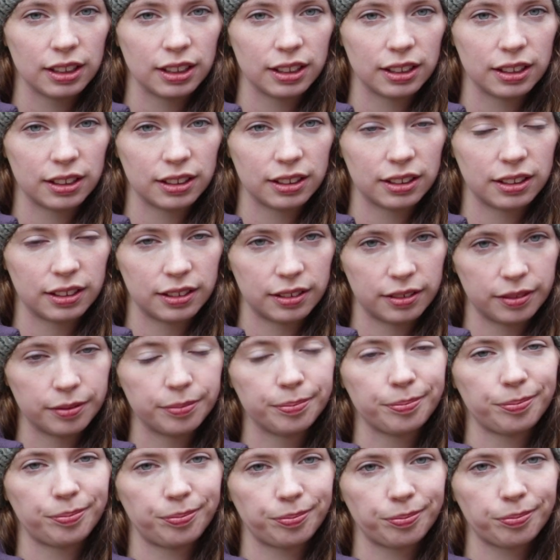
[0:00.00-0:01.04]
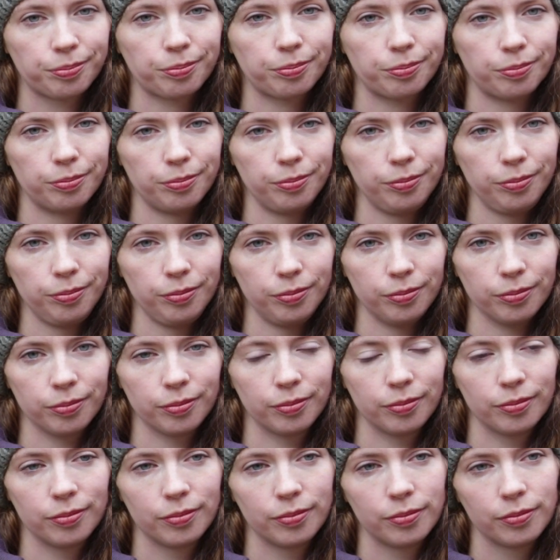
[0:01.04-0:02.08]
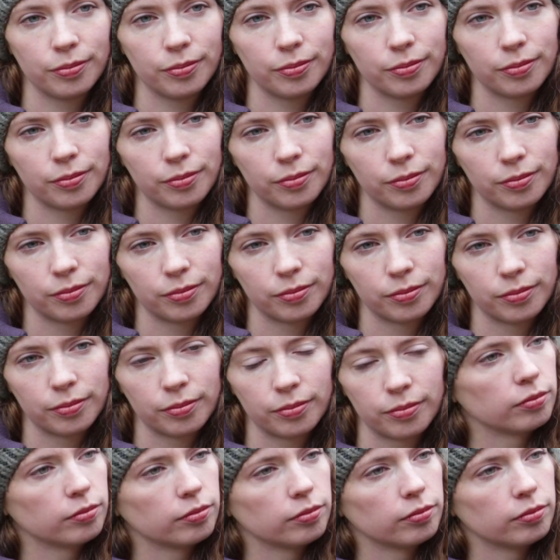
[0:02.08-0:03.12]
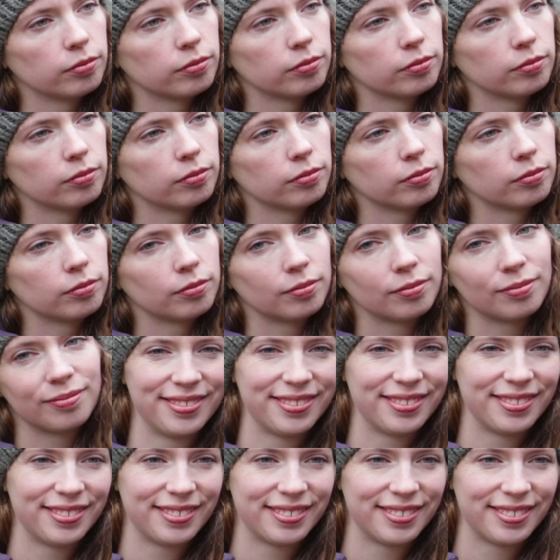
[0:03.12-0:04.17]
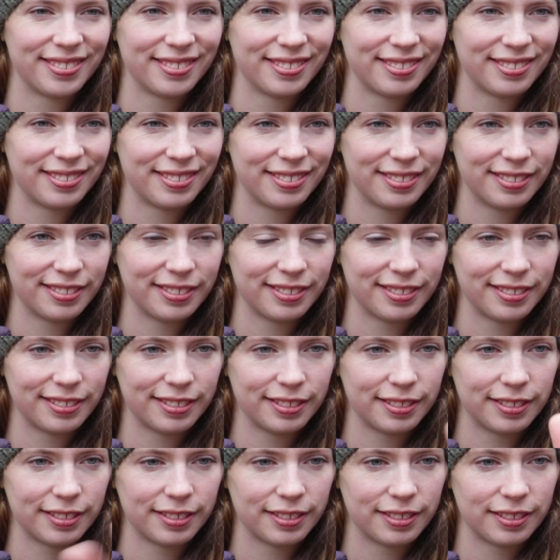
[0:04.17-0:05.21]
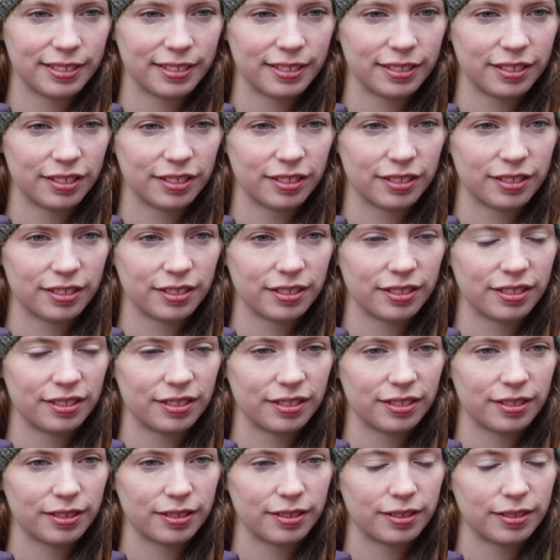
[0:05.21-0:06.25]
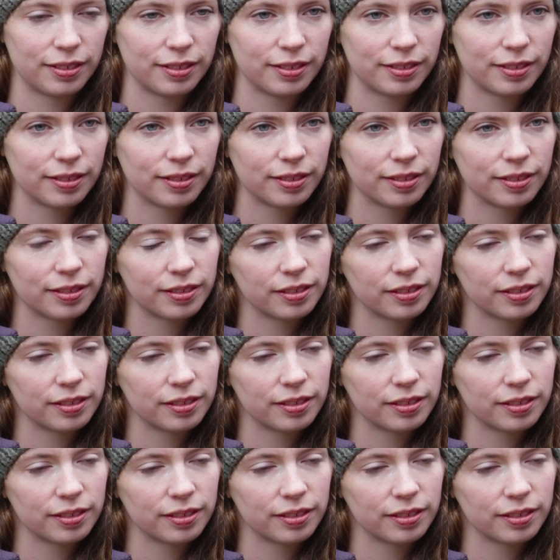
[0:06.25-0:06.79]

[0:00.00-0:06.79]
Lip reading: No words are spoken by the person on screen.